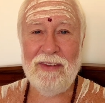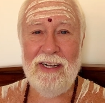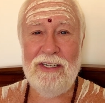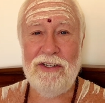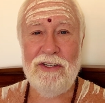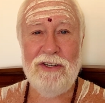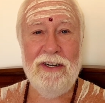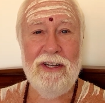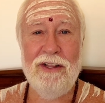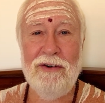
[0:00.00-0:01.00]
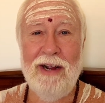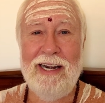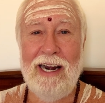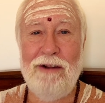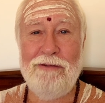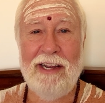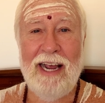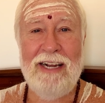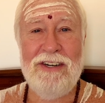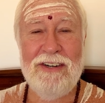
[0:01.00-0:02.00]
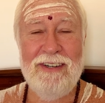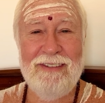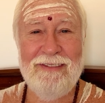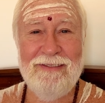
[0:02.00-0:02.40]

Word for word: It's just another identification.